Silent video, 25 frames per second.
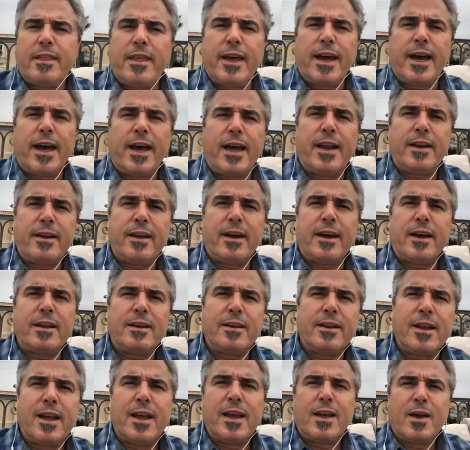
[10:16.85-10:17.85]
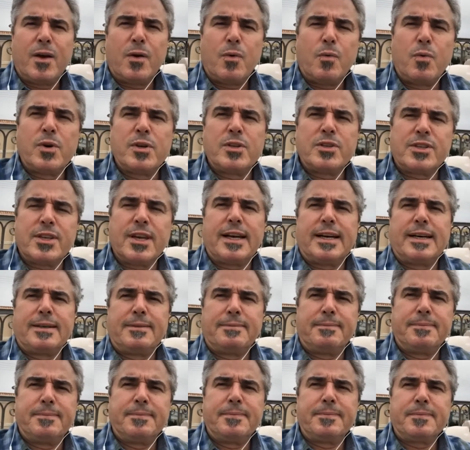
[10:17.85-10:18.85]
that uh, was
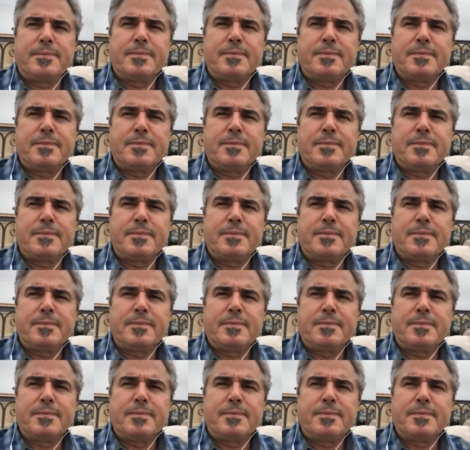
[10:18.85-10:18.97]
um,